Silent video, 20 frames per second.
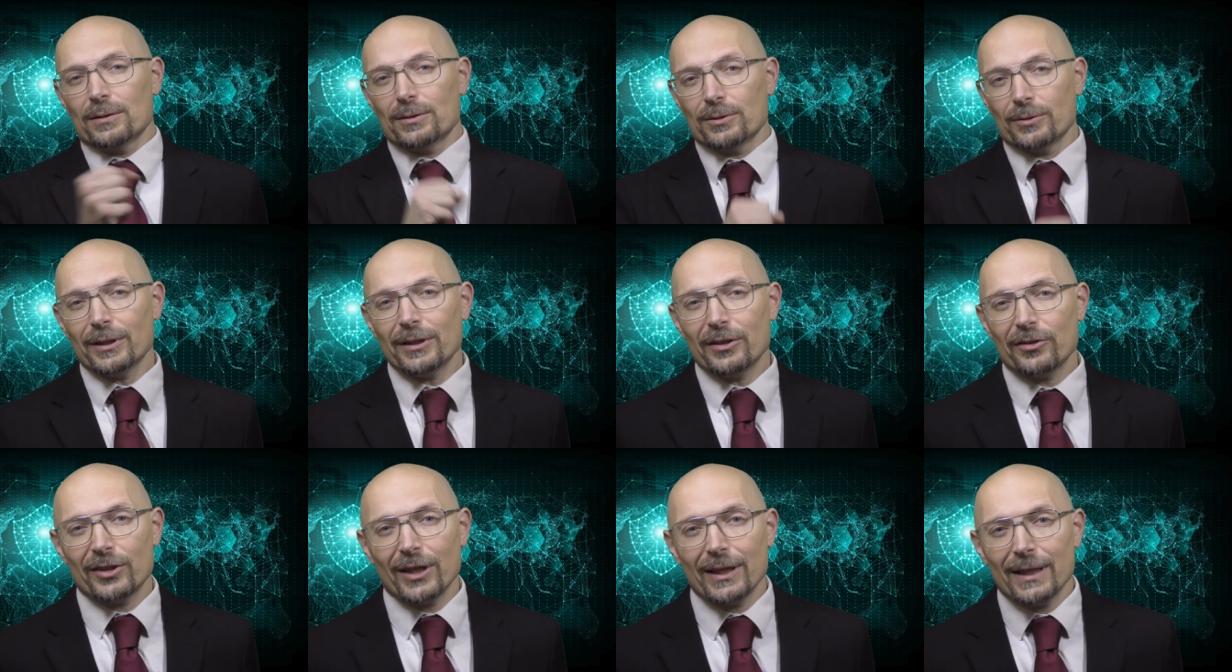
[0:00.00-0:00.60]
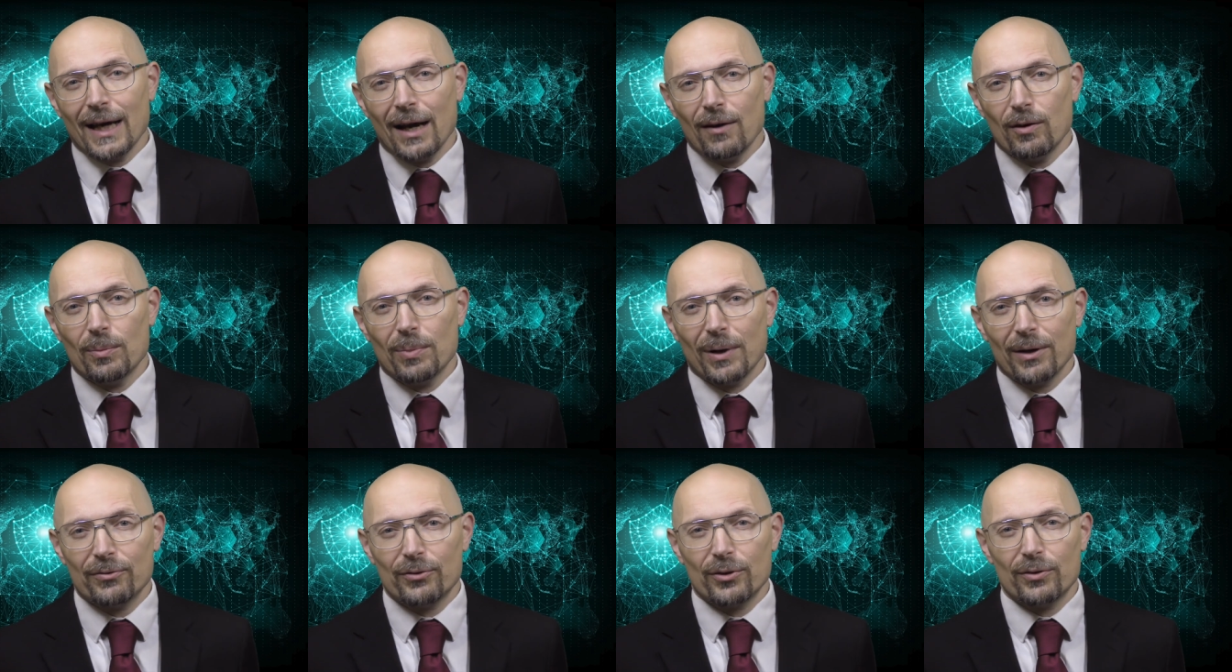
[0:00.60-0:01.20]
To understand how a
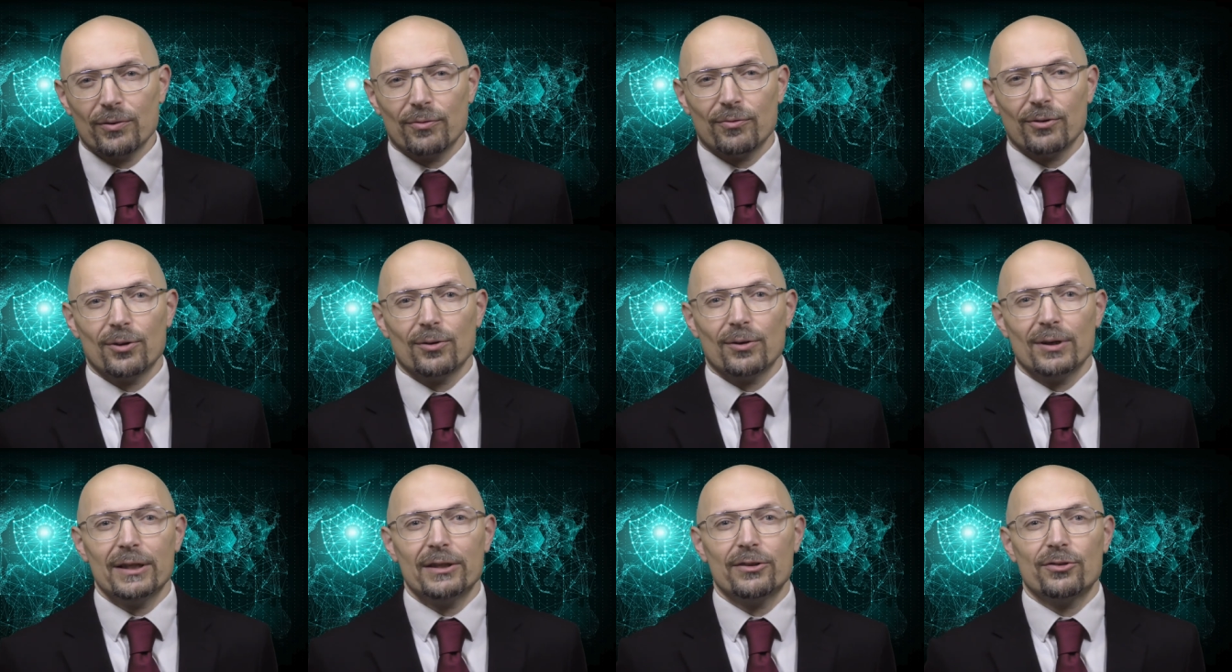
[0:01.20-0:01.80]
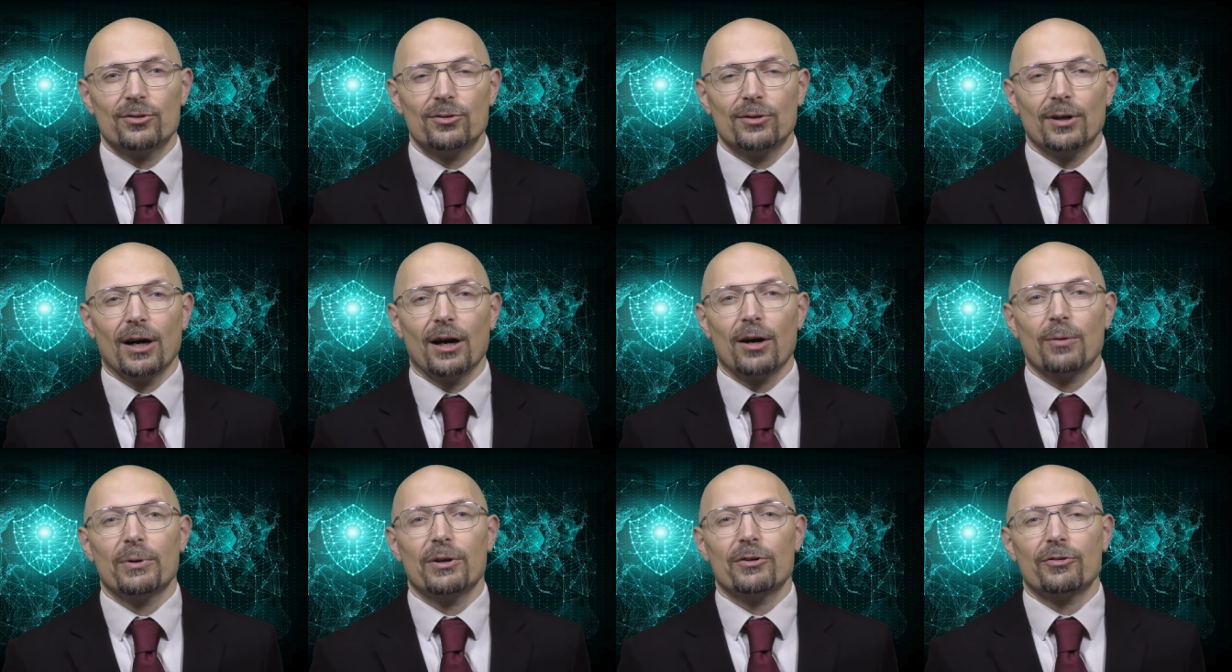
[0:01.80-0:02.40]
buffer overflow leads to
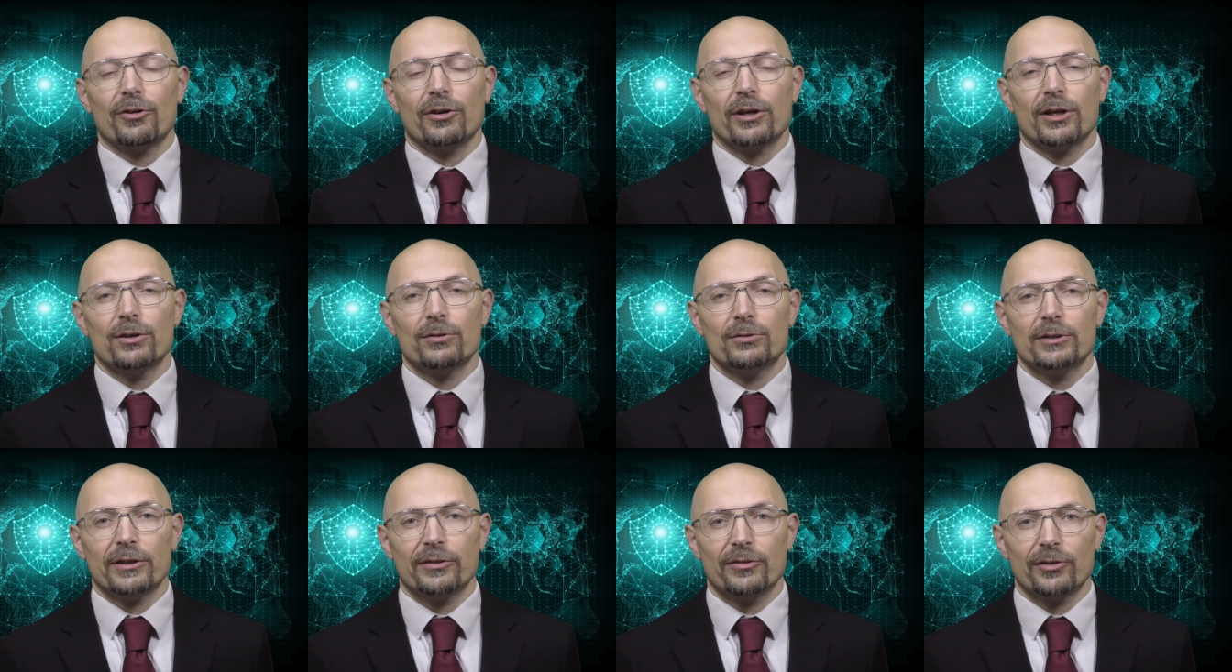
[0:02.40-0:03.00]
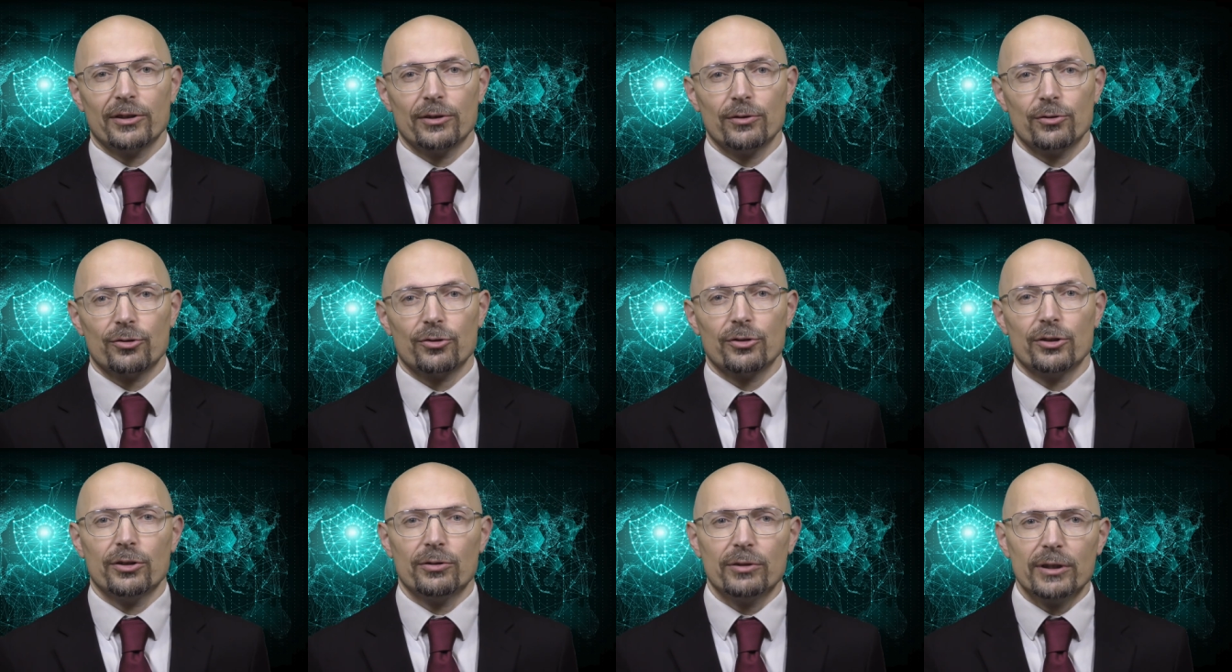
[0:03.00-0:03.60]
arbitrary code
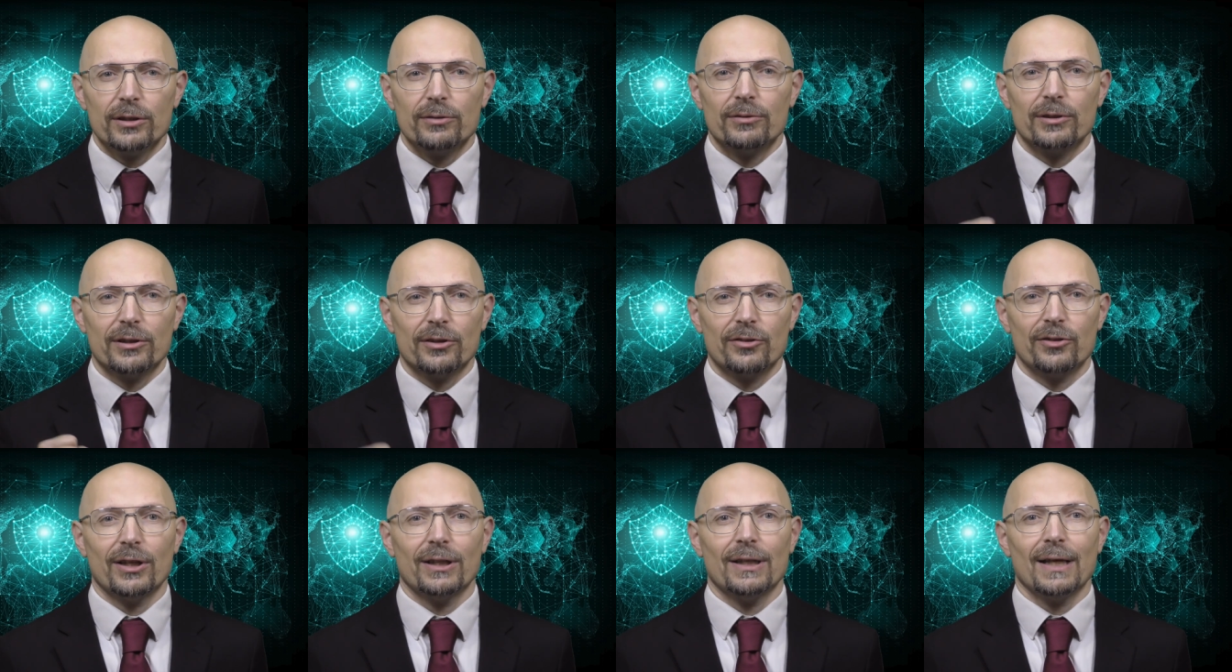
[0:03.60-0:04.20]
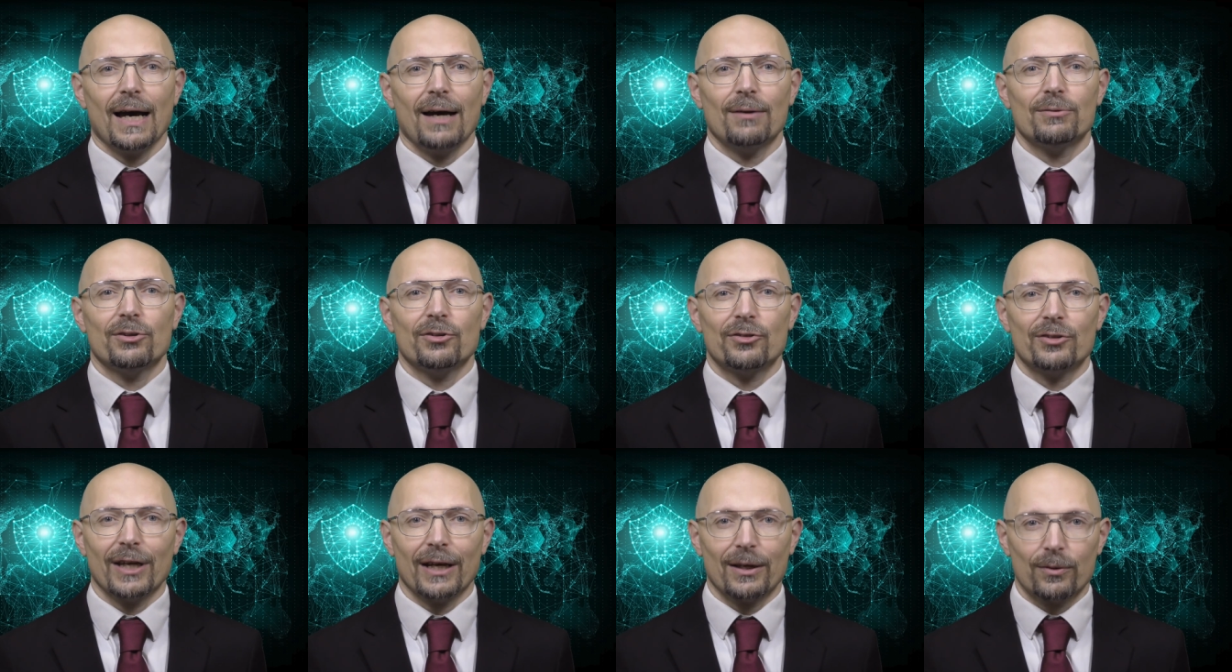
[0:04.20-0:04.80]
execution, you need to understand how the
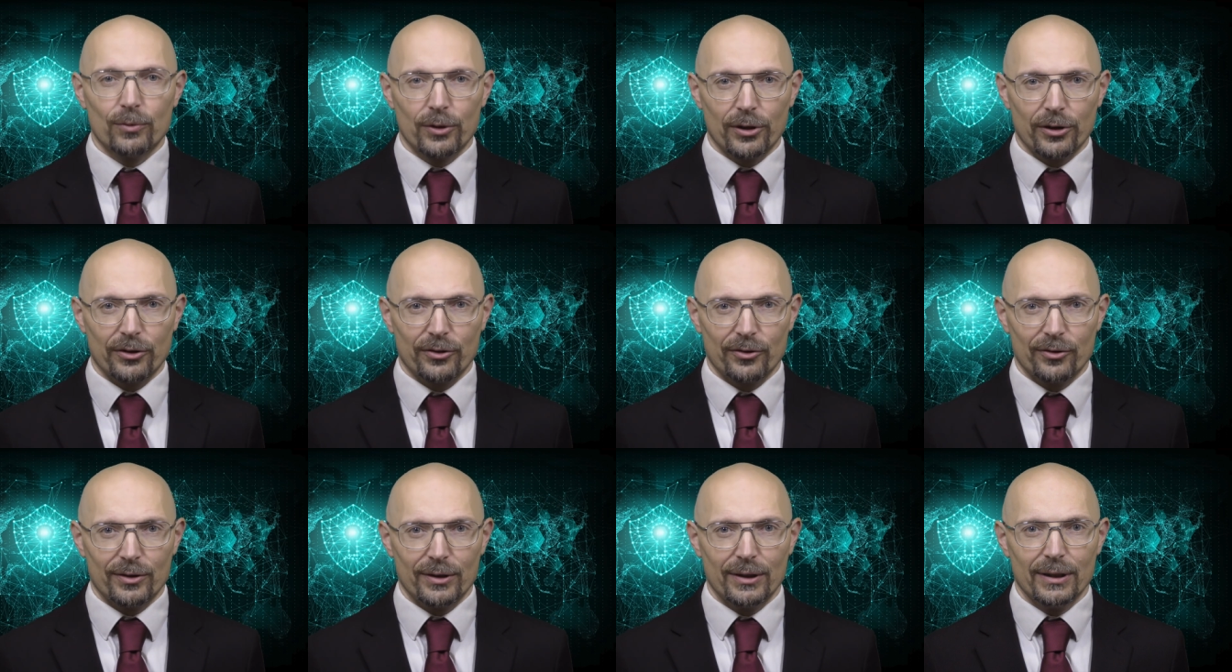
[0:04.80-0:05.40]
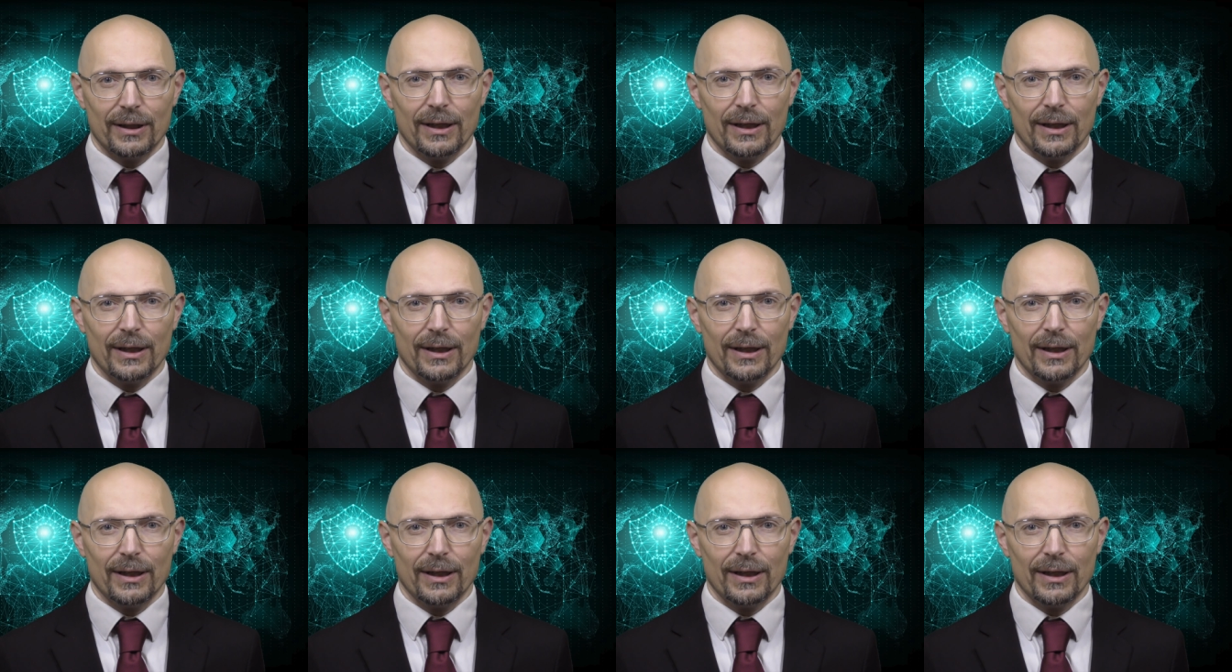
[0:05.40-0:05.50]
stack works.